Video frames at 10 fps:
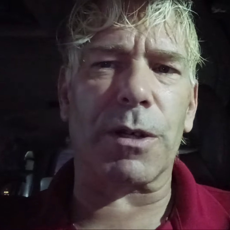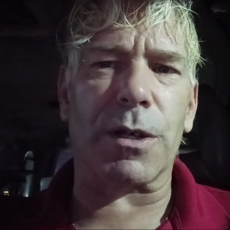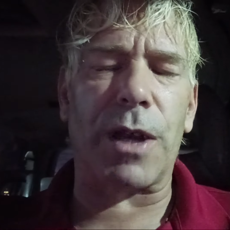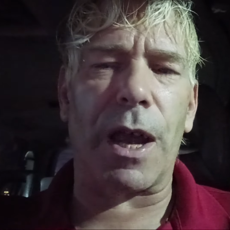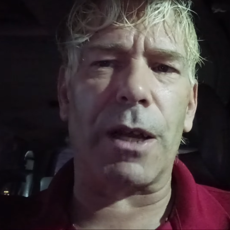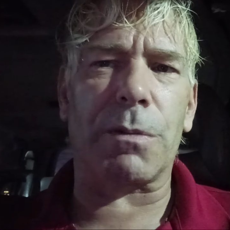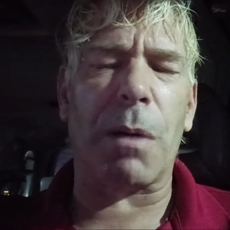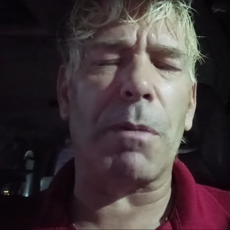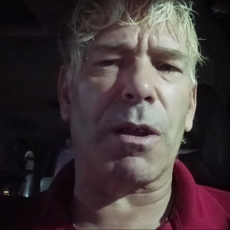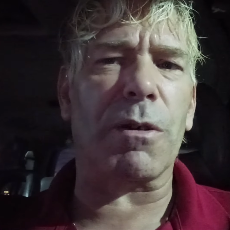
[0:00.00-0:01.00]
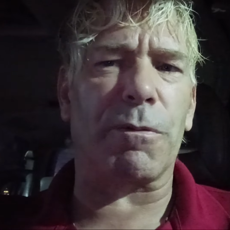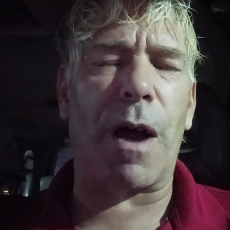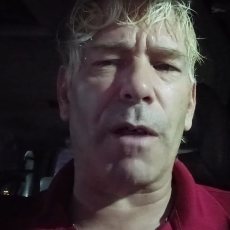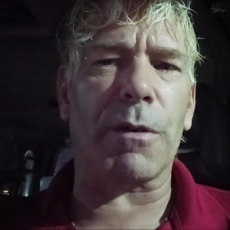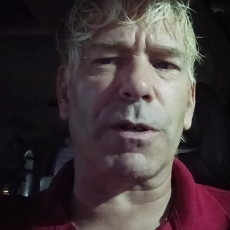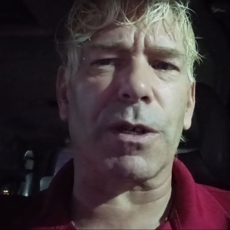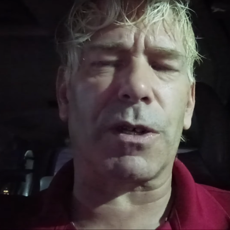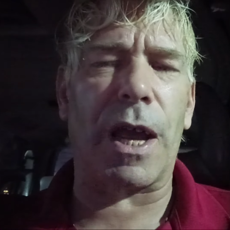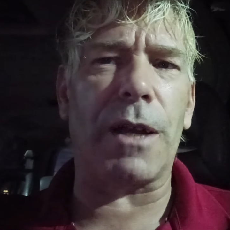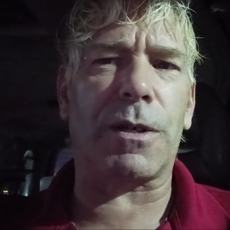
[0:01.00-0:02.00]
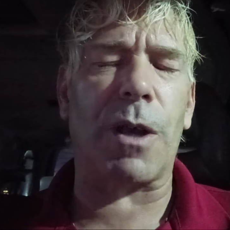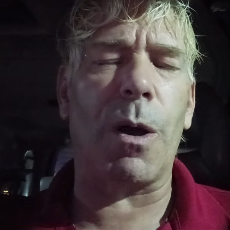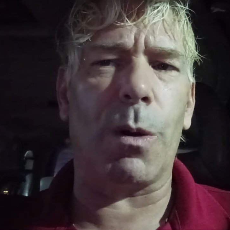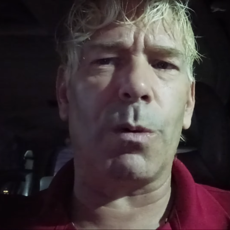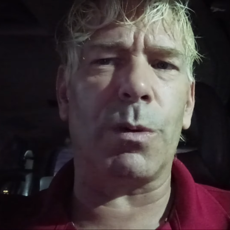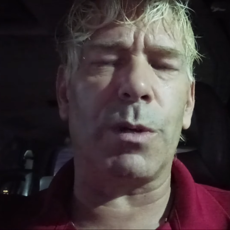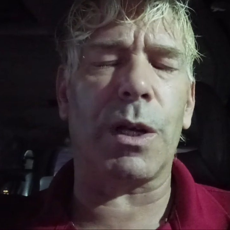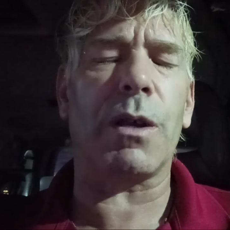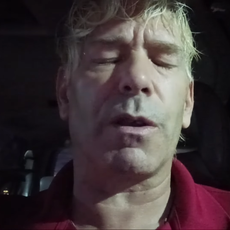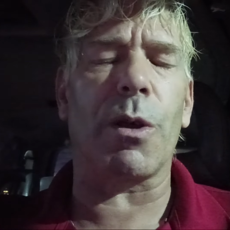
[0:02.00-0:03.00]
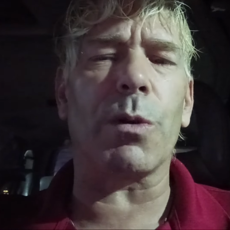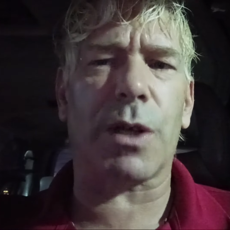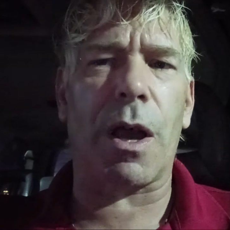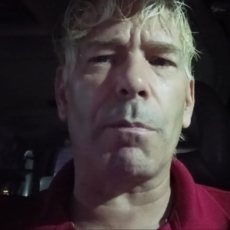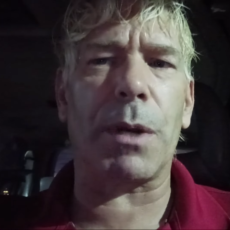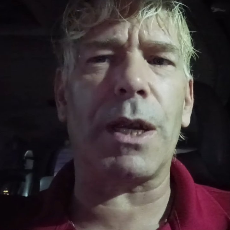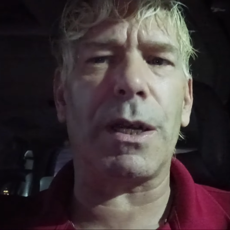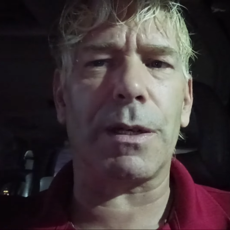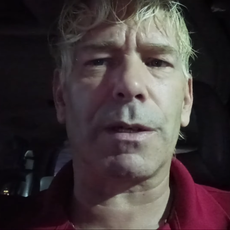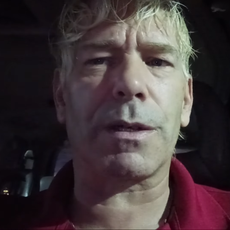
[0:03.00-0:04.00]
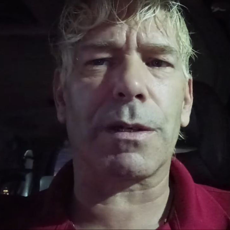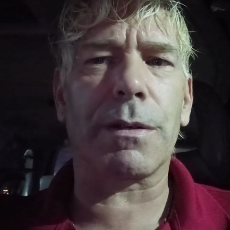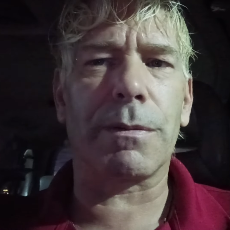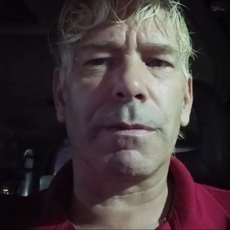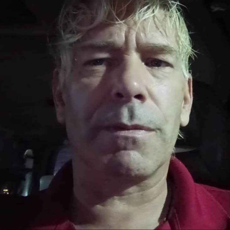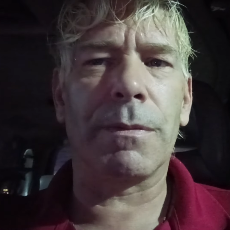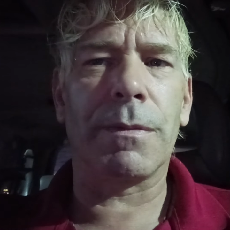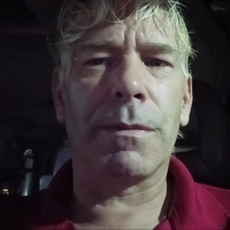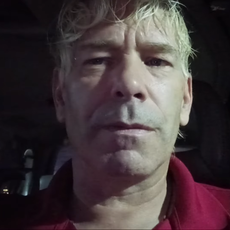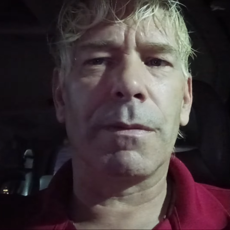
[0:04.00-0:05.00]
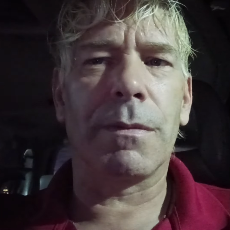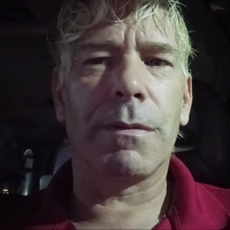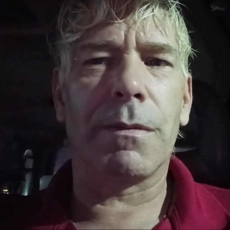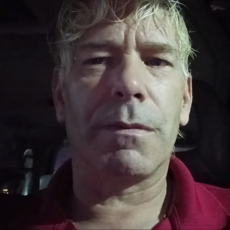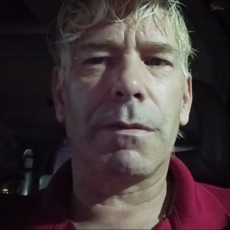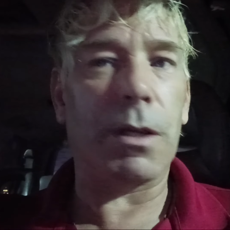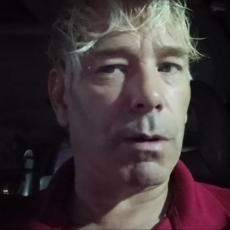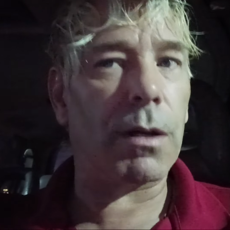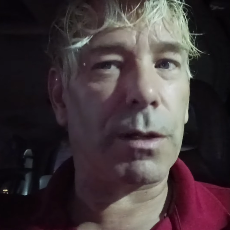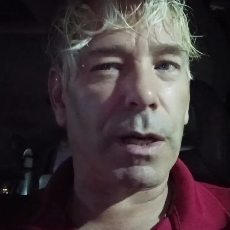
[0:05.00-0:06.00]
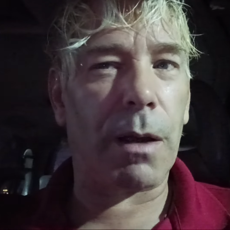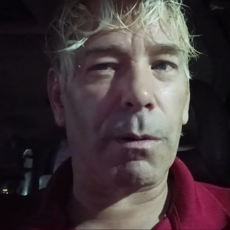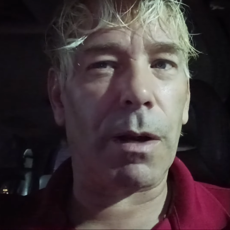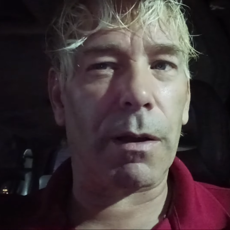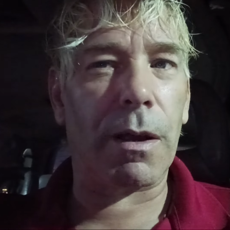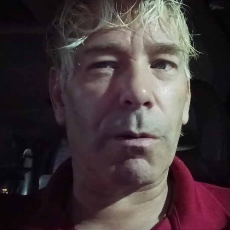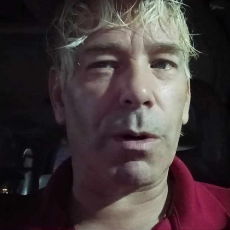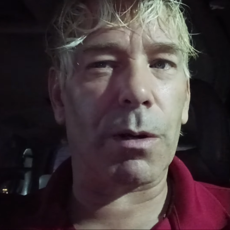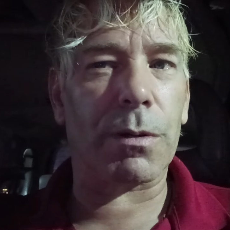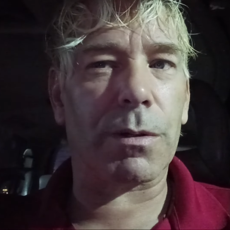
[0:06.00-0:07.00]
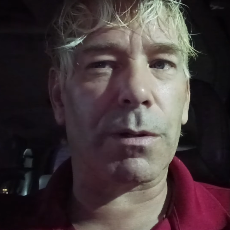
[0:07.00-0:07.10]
estates. My mother and father's estates owned those companies. Do you understand how that works?